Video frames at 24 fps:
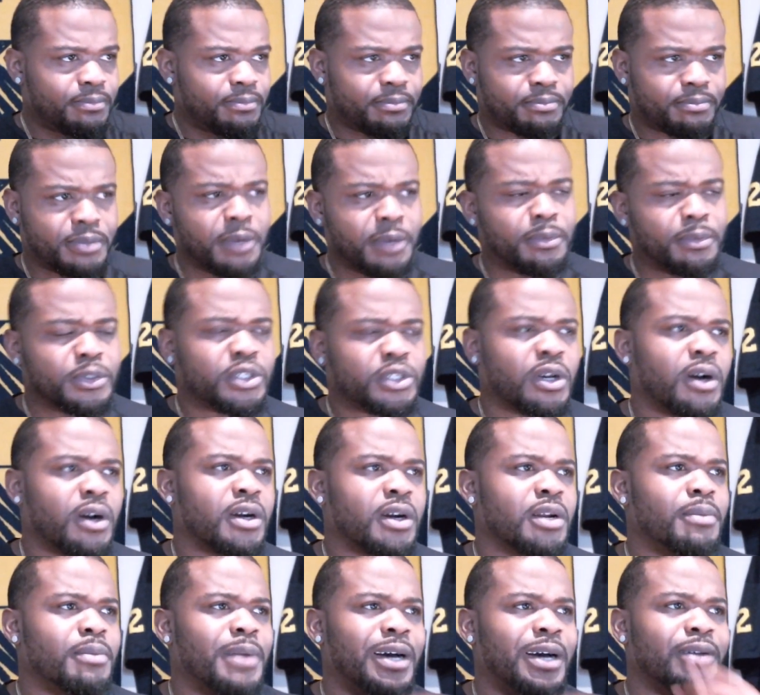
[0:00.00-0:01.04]
people talking
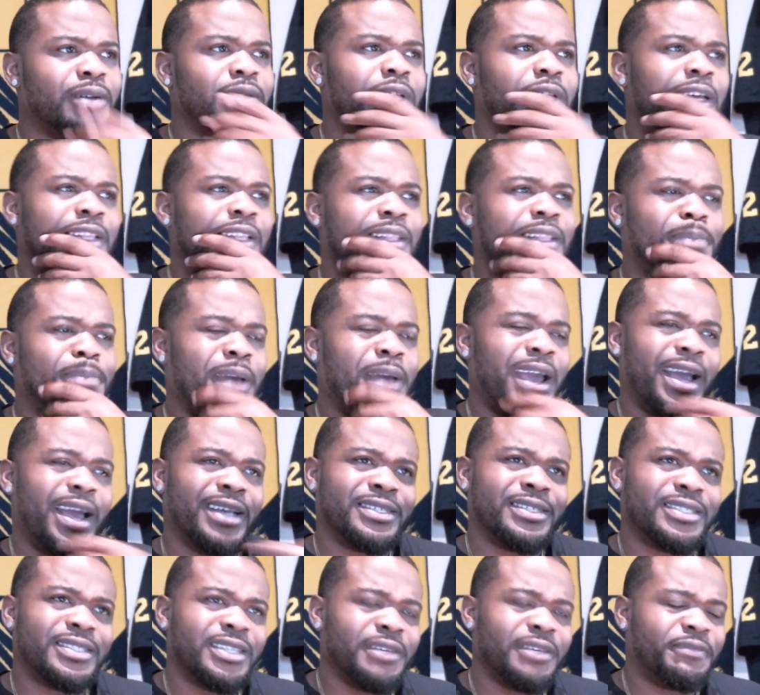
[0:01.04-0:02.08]
about like the
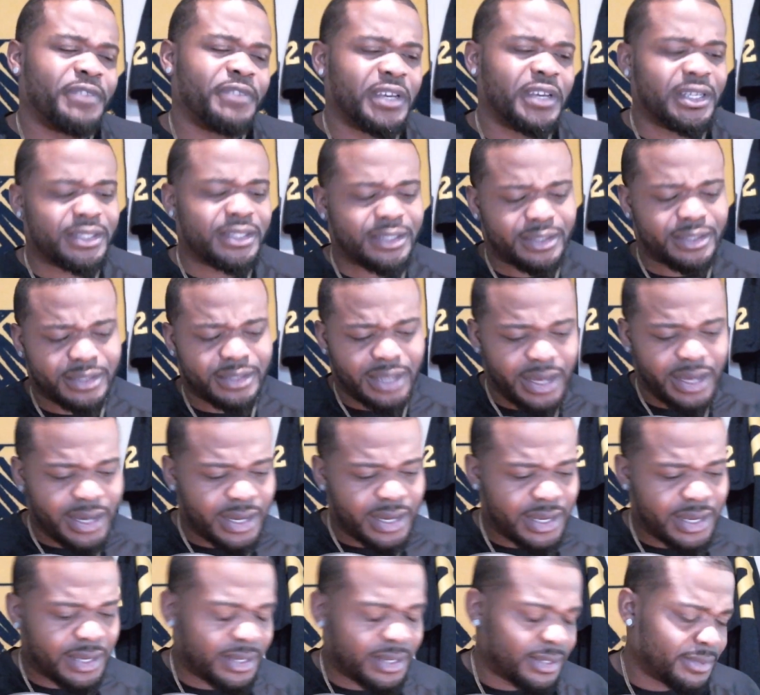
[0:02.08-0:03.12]
pass defense,
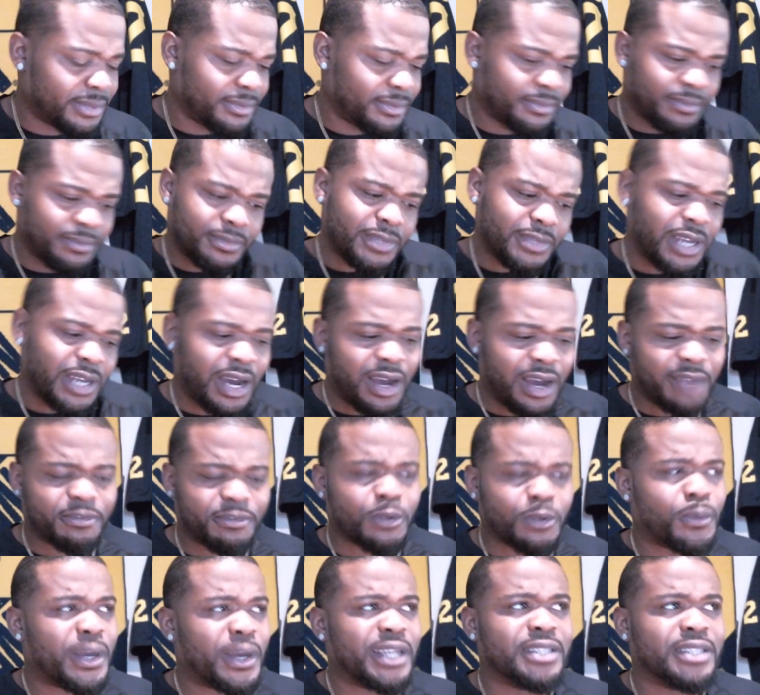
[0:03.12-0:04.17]
I have to
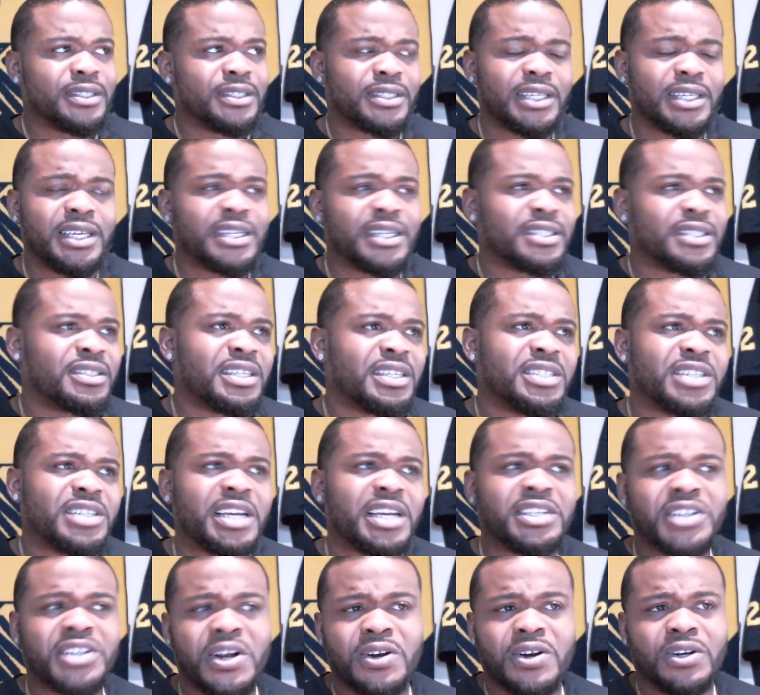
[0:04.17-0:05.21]
wait and see, because DJ
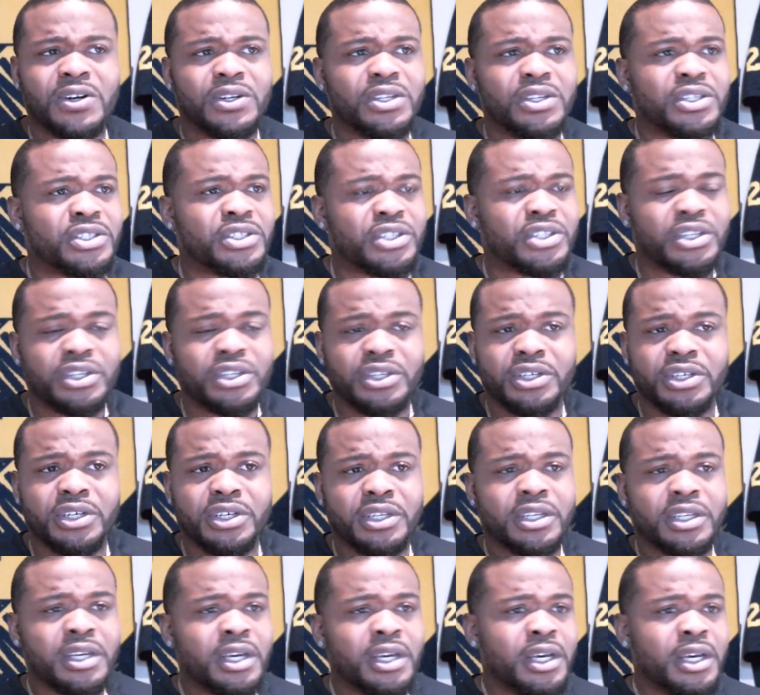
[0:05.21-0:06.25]
Turner looks
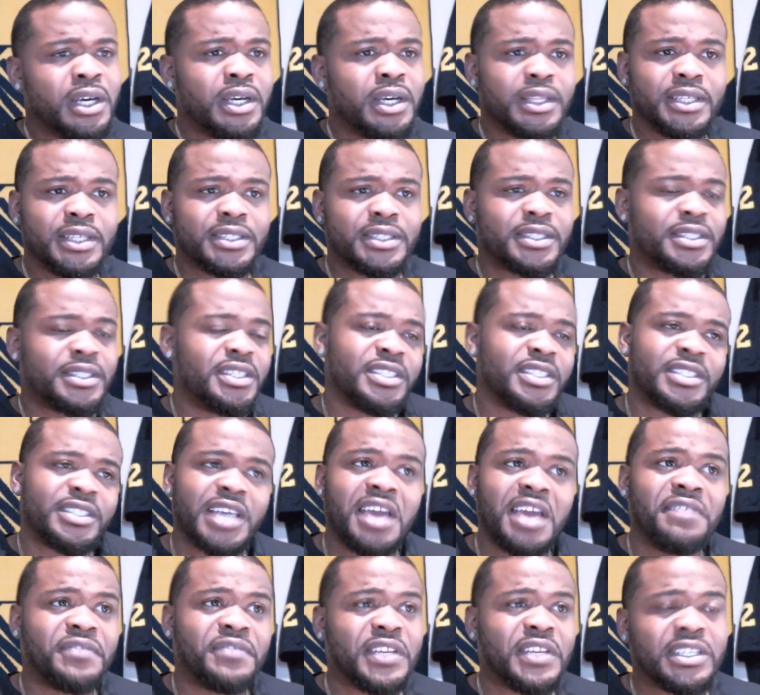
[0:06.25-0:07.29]
good, the
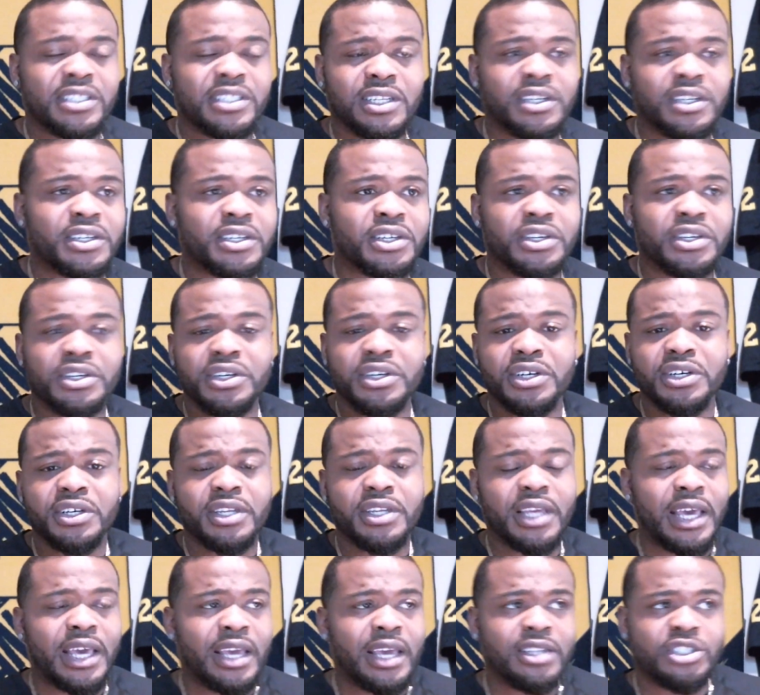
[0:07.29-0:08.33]
safeties look good,
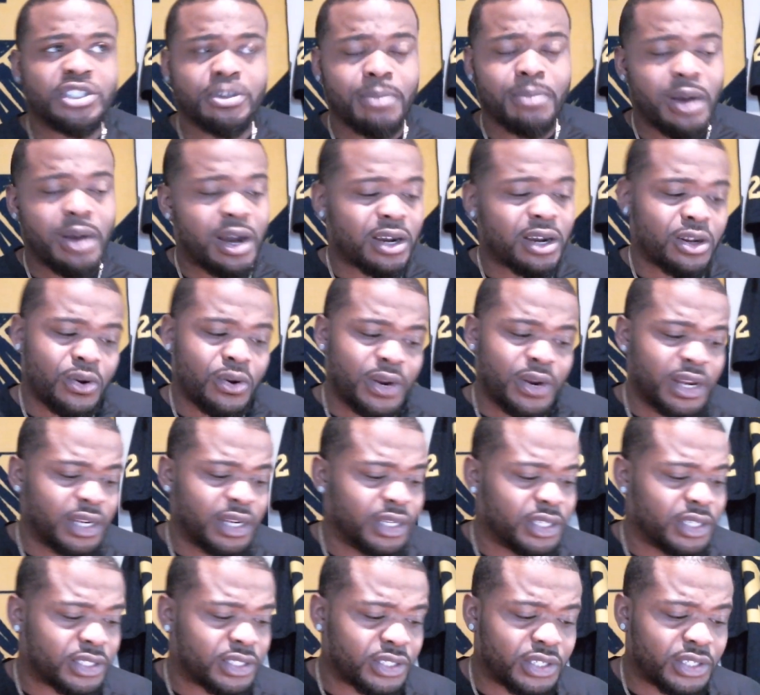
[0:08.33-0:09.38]
and Jamon Green
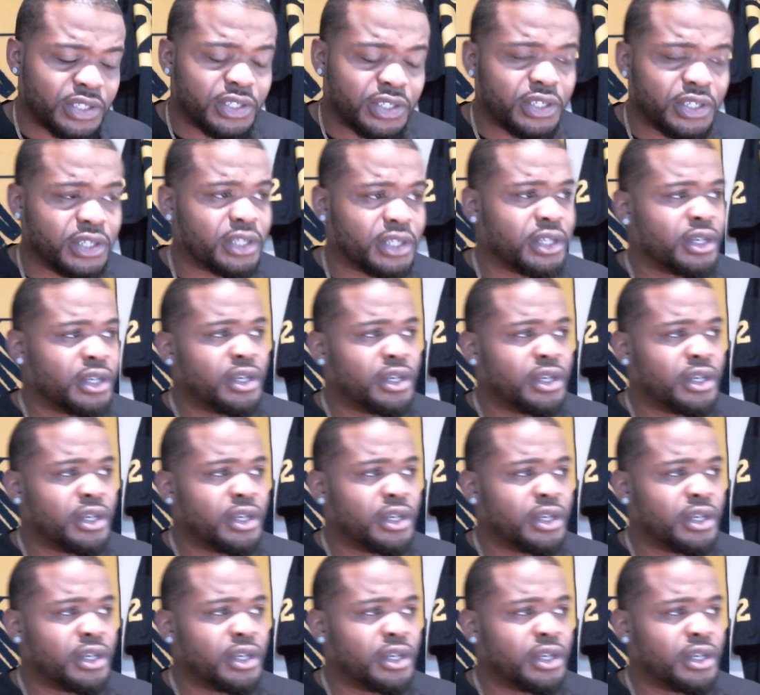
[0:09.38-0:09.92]
looks good,